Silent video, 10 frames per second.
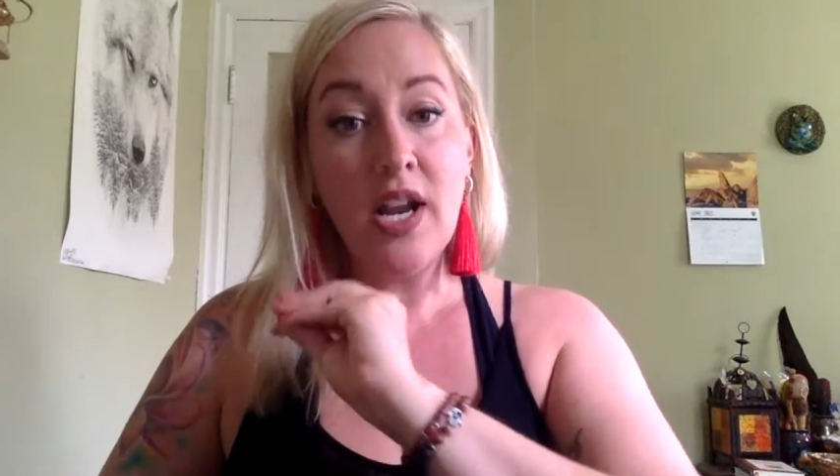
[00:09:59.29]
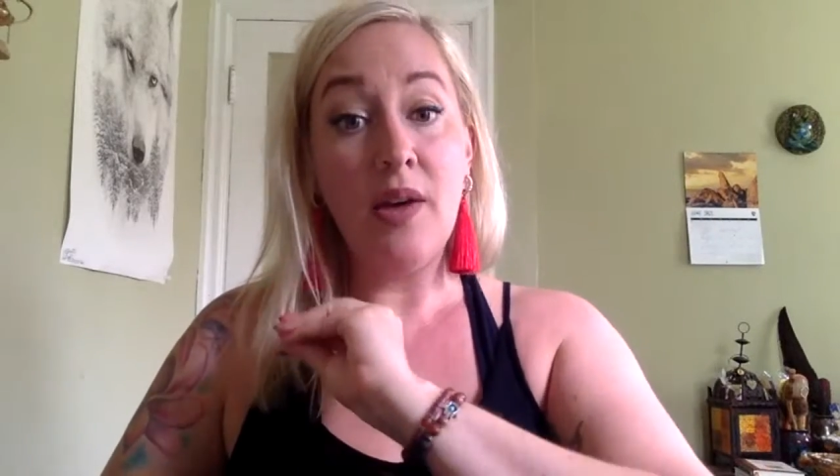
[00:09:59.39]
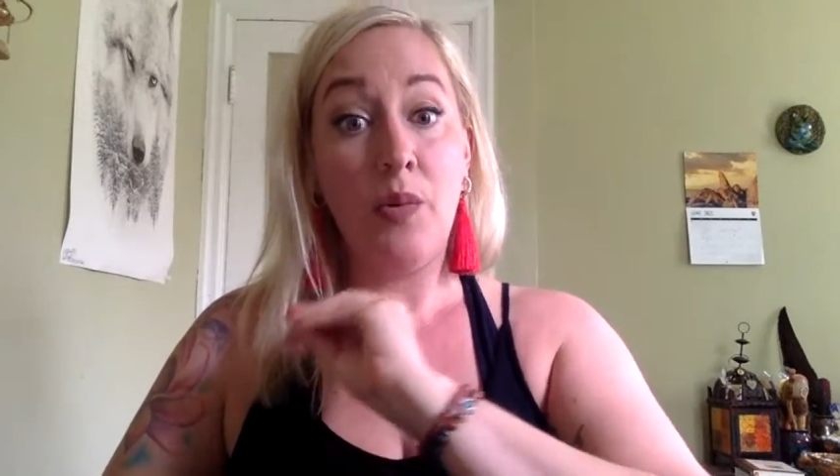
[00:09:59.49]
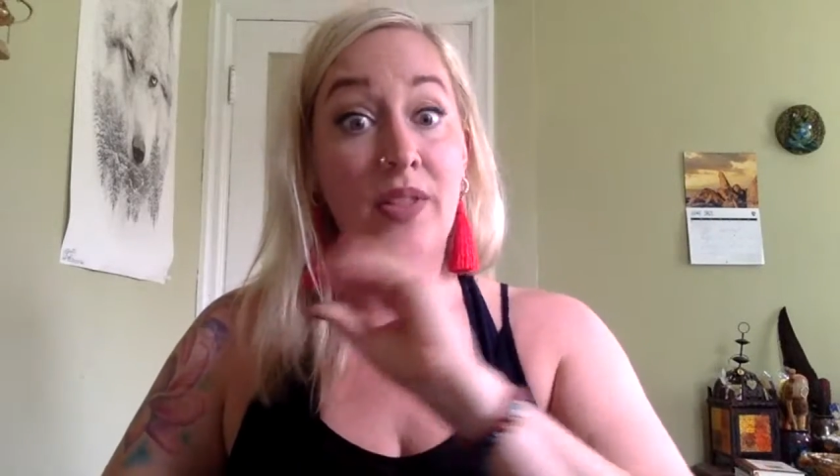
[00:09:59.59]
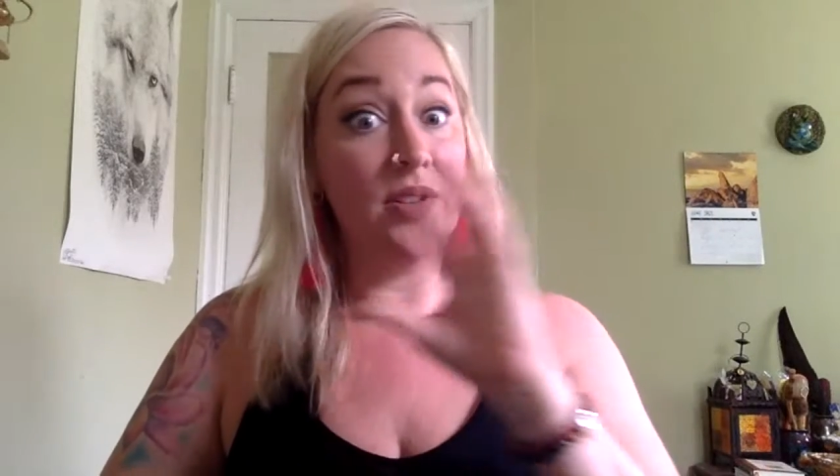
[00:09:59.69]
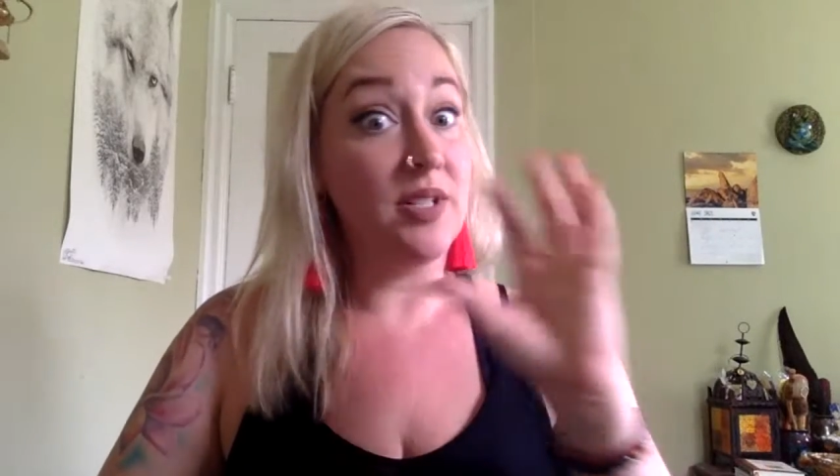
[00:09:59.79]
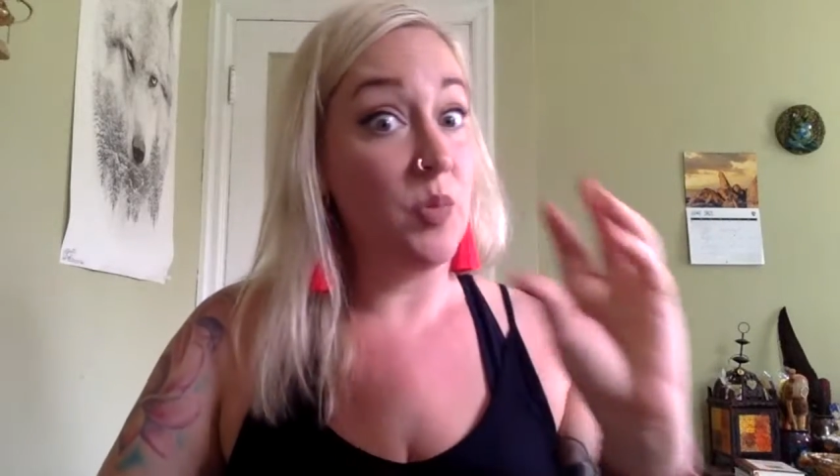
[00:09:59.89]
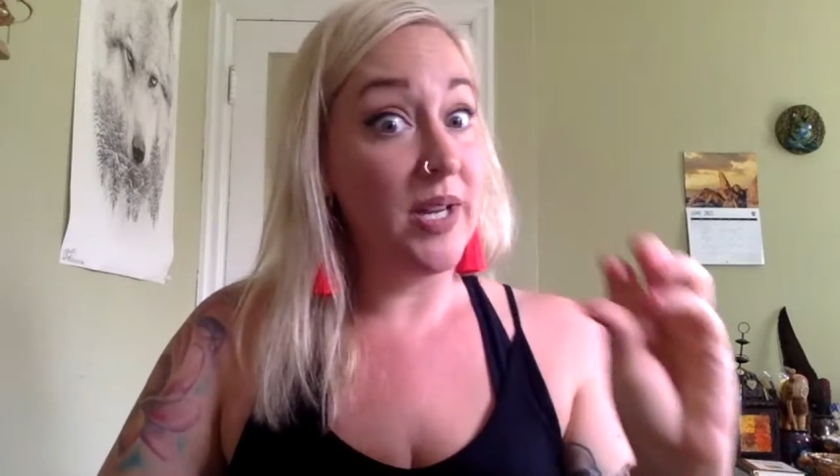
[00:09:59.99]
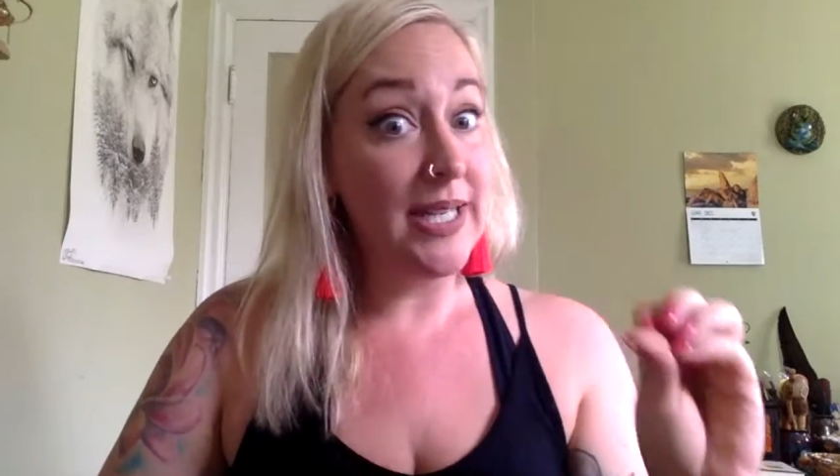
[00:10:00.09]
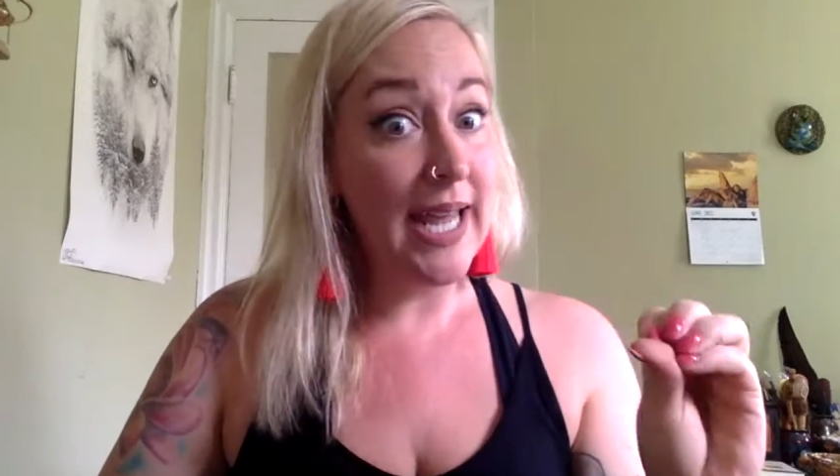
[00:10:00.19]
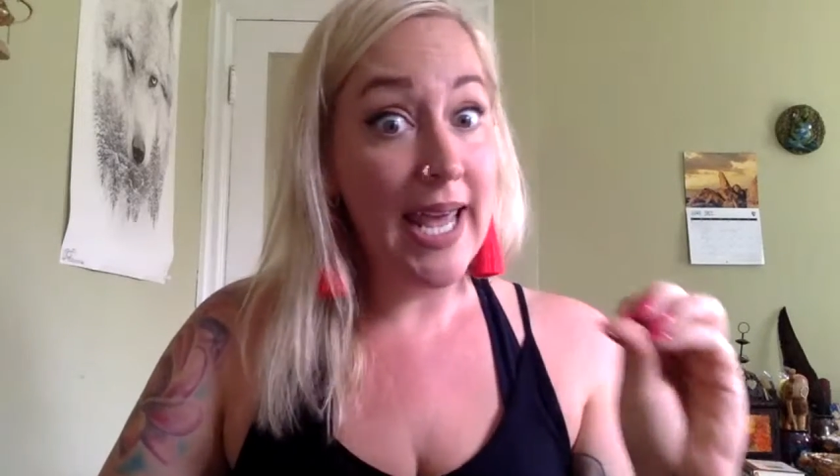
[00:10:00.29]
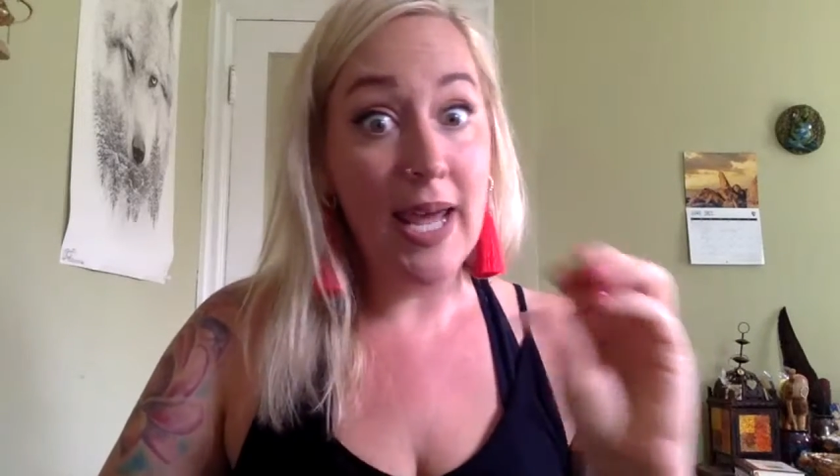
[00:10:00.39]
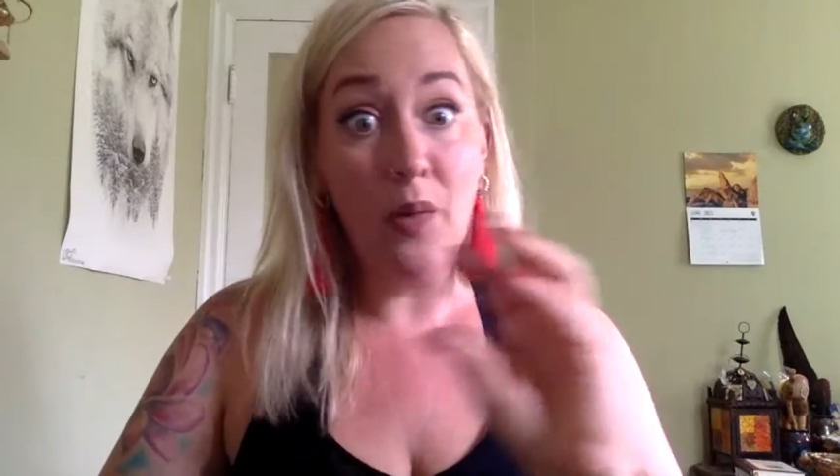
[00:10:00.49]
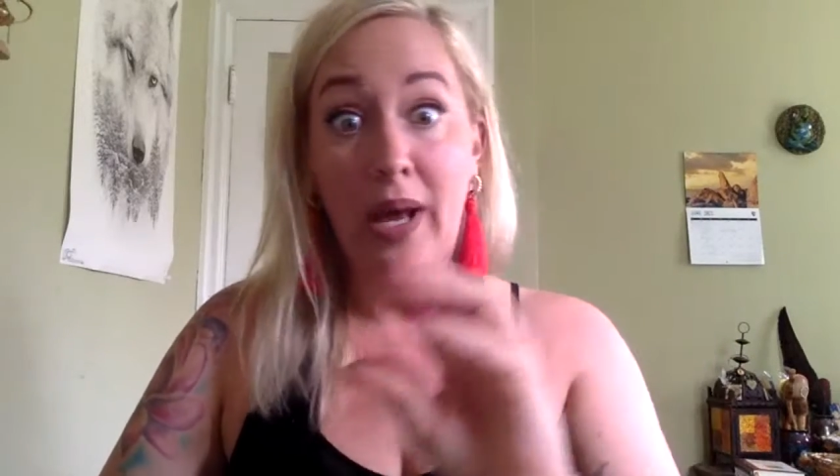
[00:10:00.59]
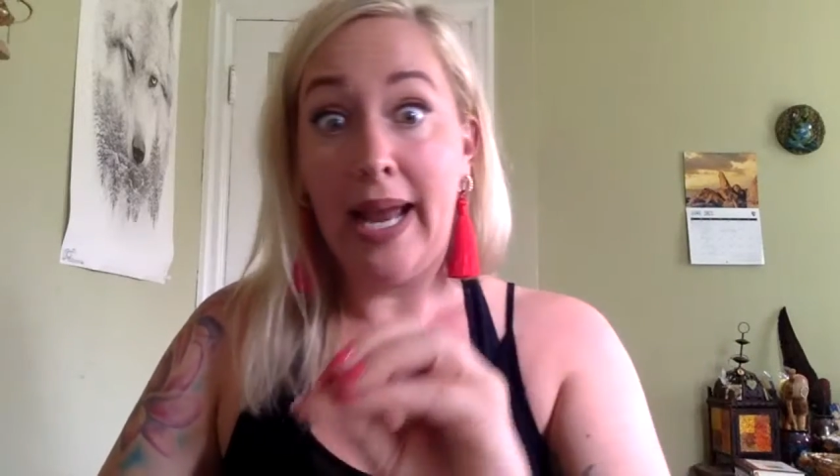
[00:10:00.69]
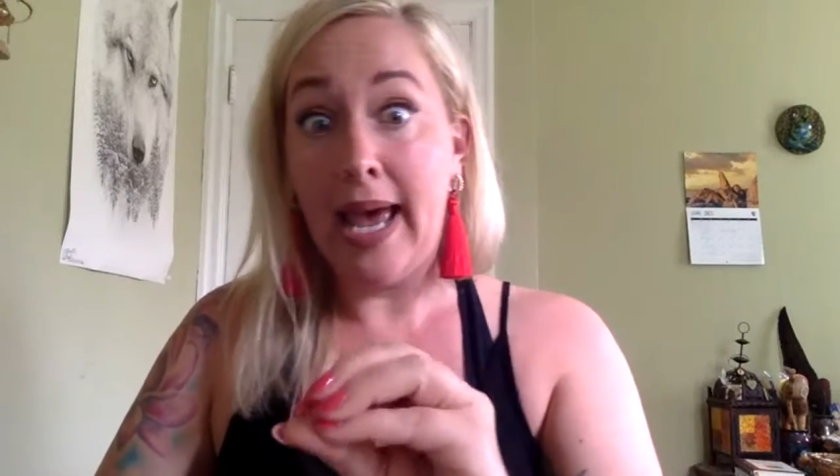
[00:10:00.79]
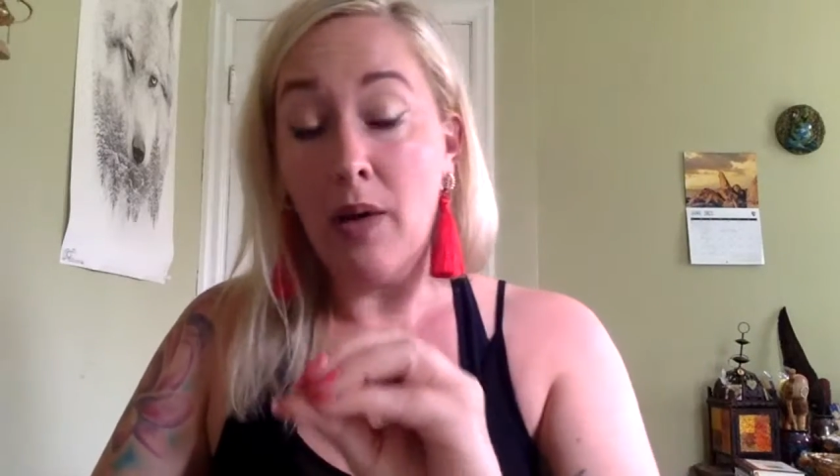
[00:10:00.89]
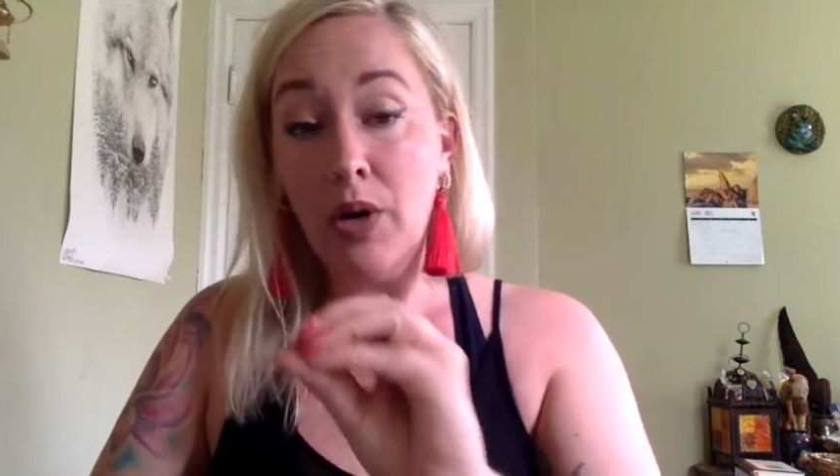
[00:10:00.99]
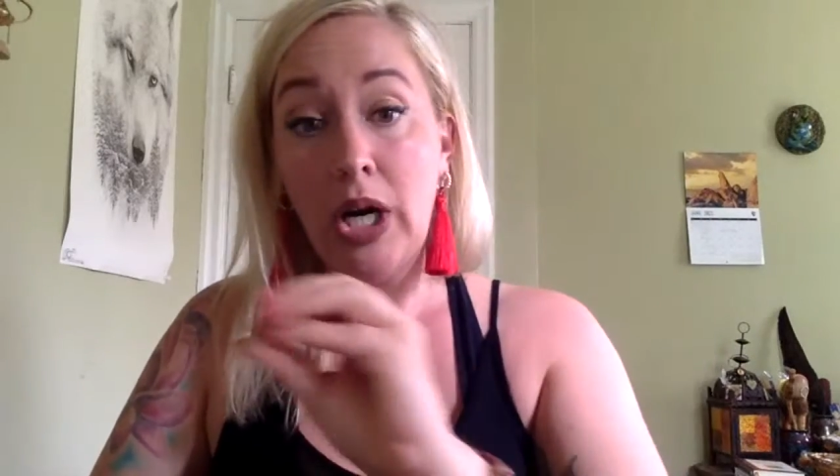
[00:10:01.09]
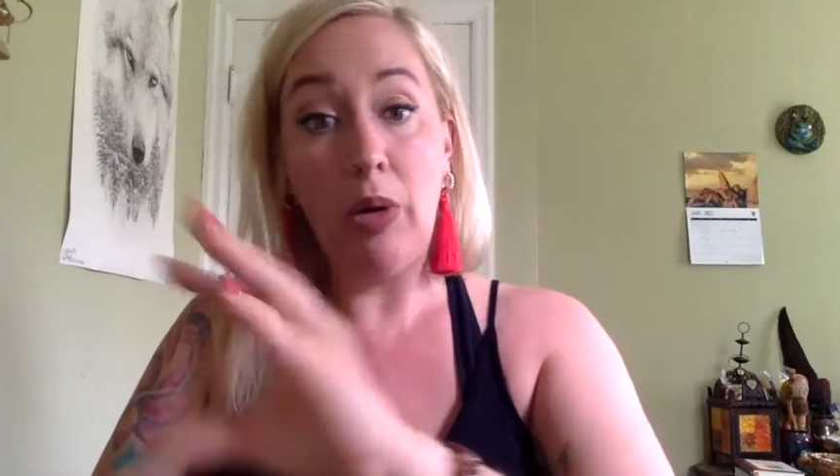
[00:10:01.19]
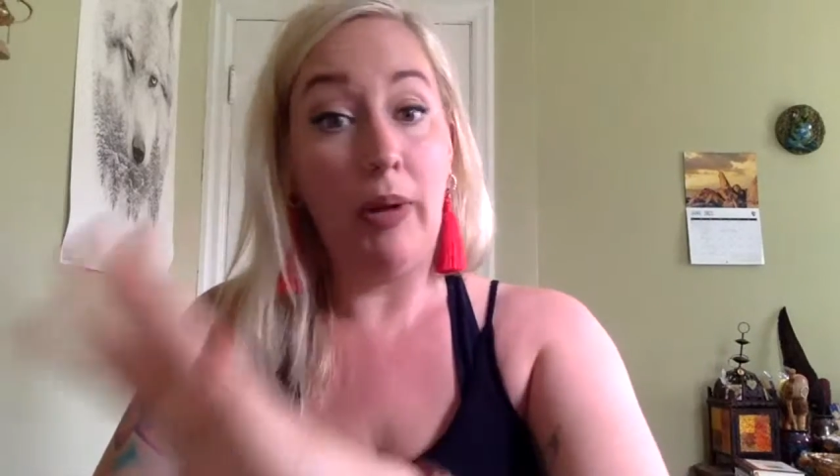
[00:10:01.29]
whether it's one day, 1 hour,